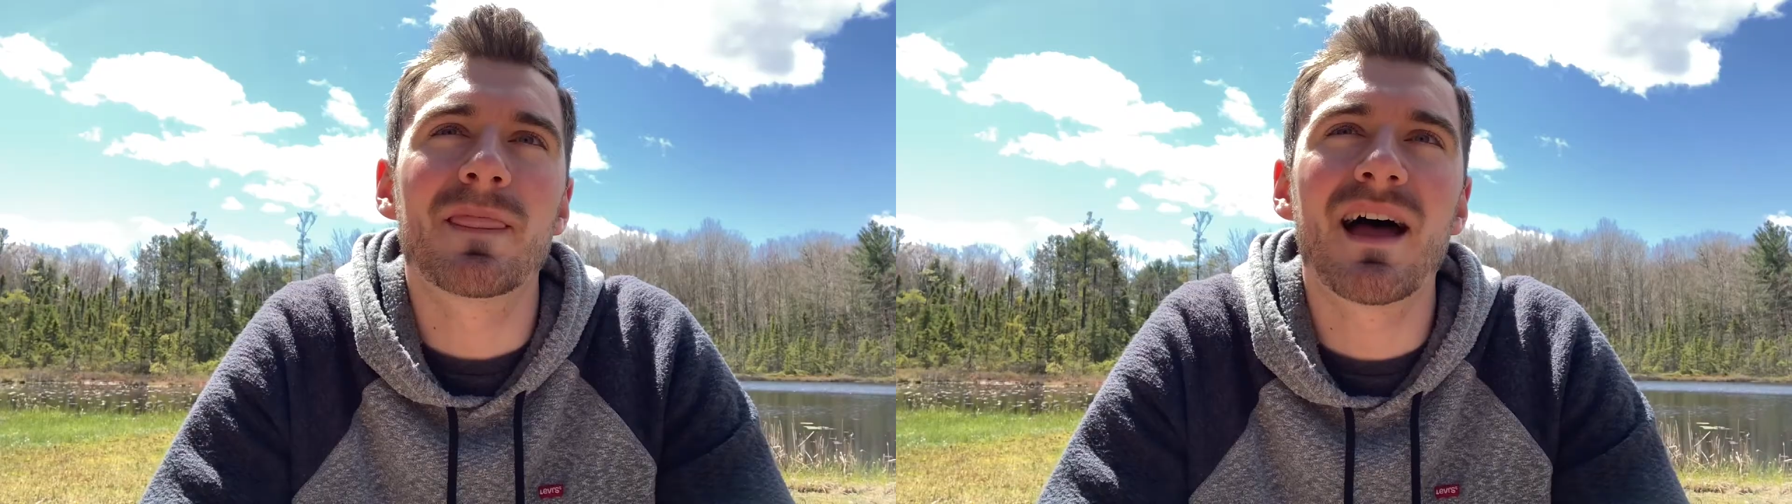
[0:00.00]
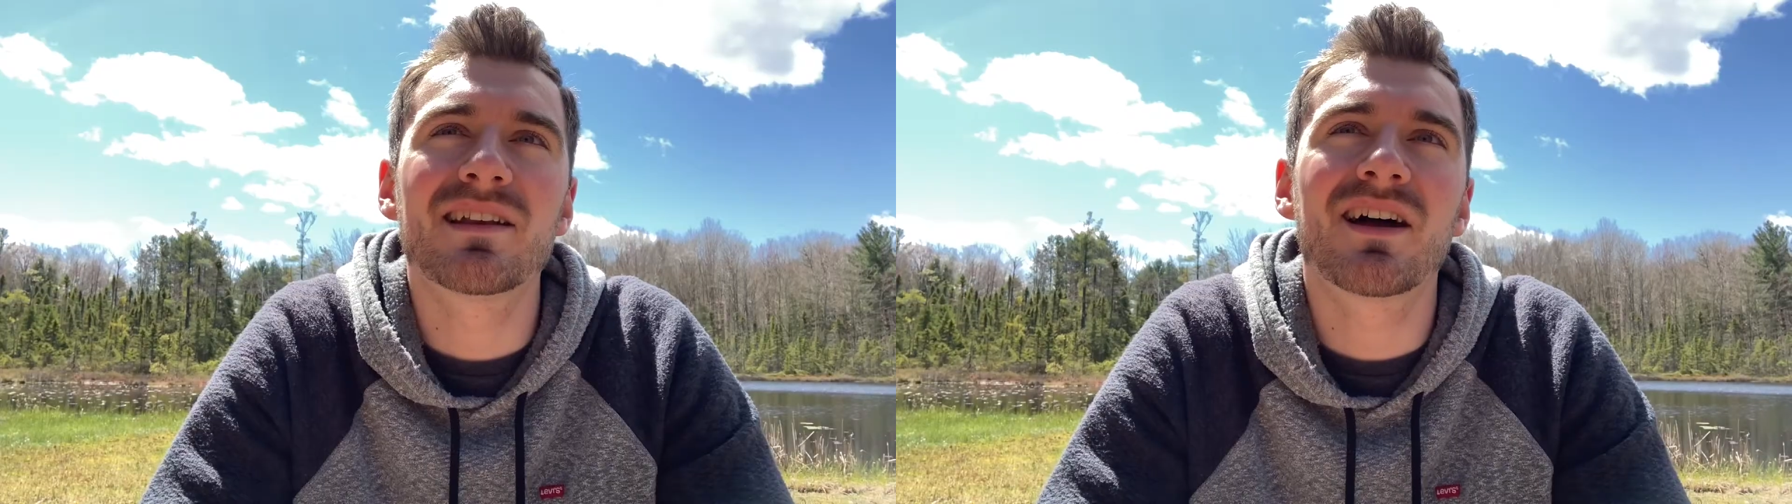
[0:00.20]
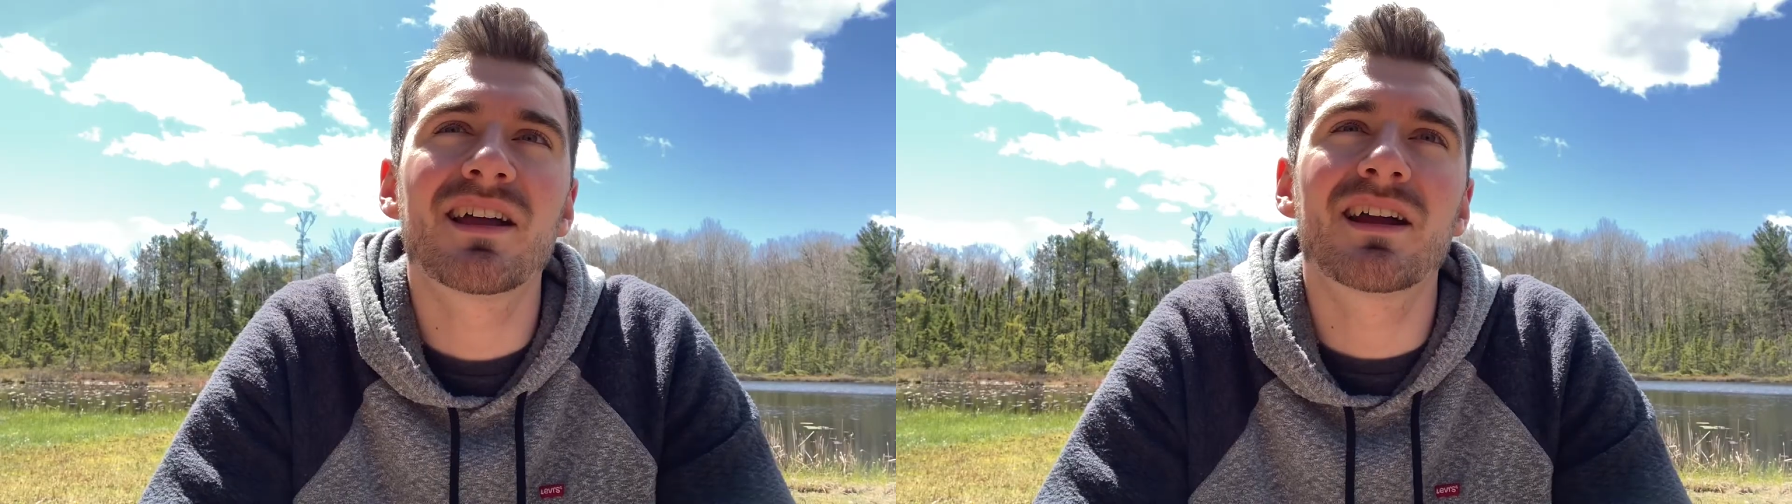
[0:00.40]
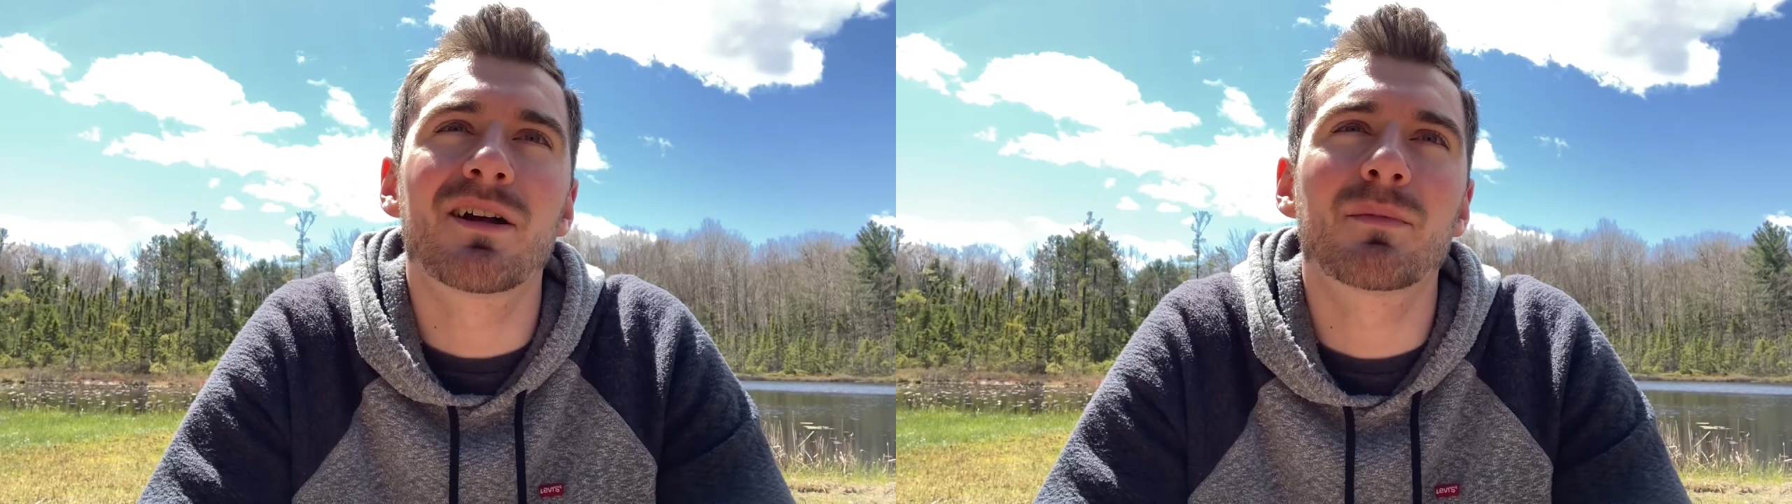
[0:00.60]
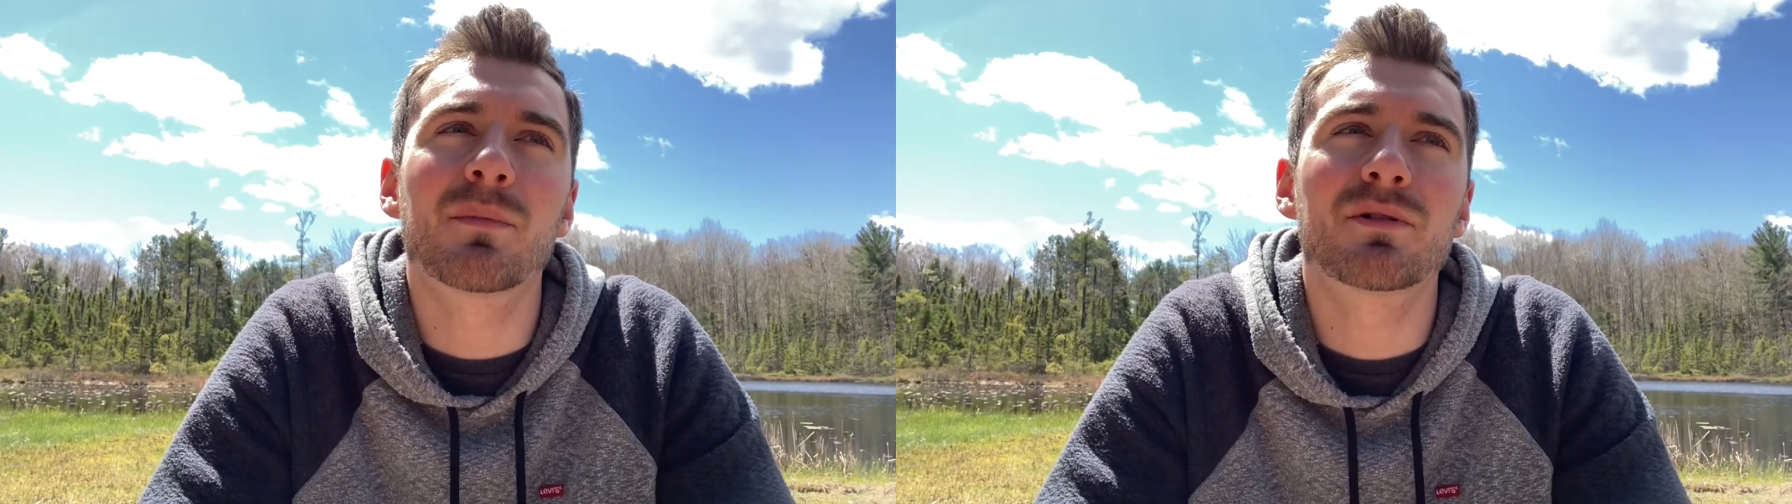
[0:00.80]
That night, I
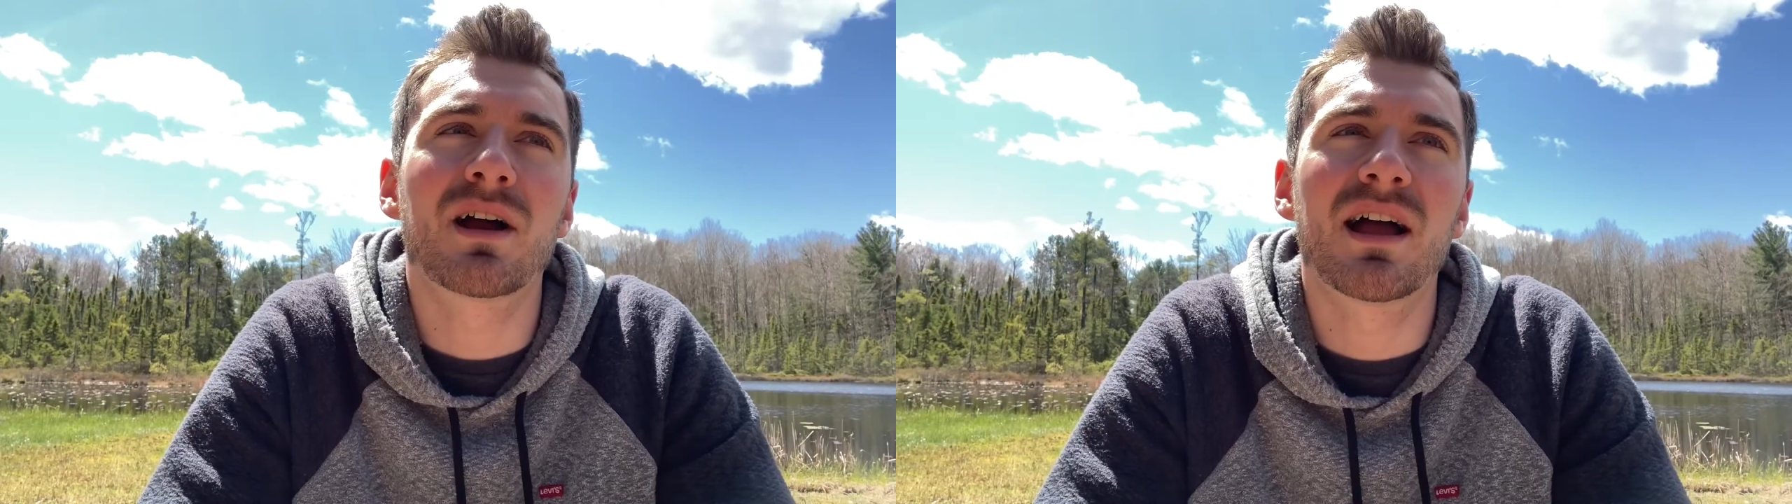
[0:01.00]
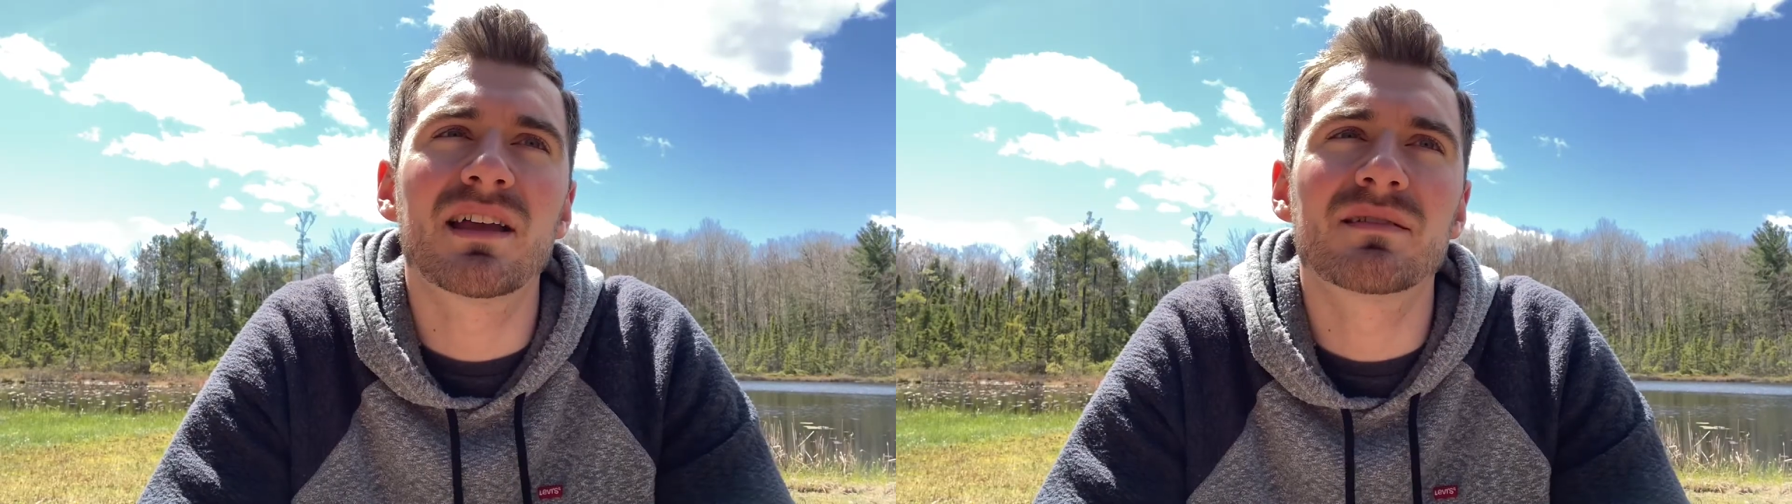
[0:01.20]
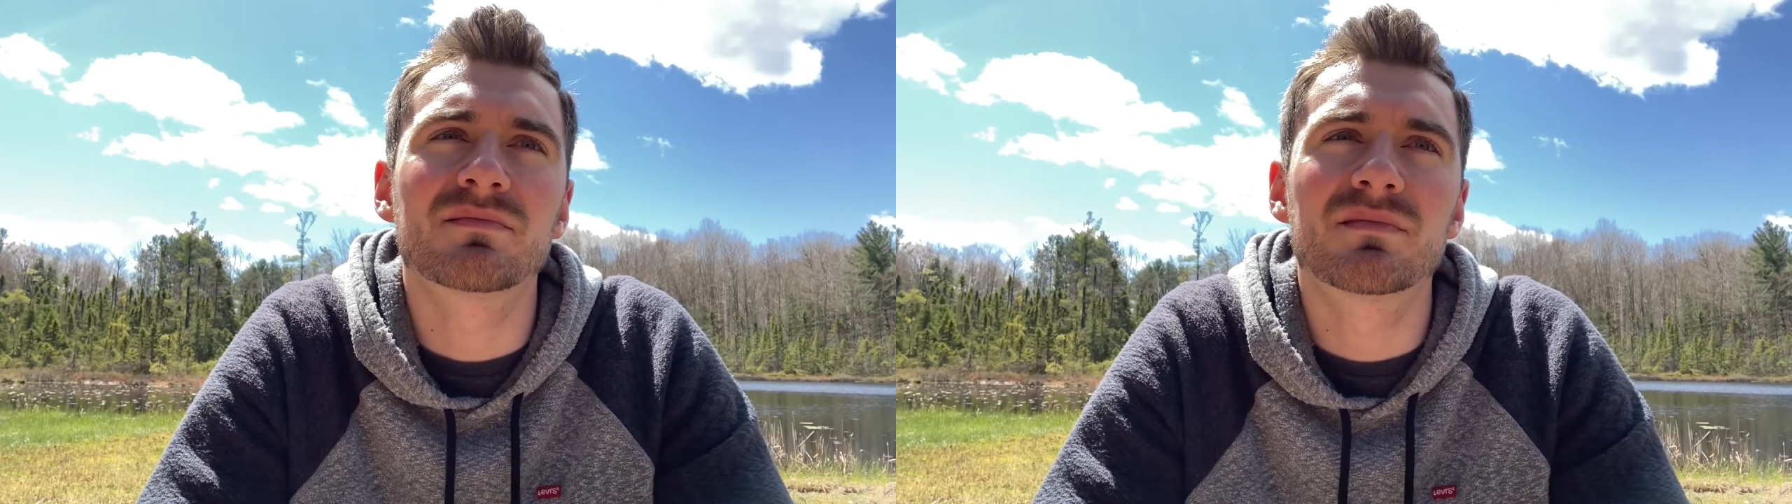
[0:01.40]
remember I,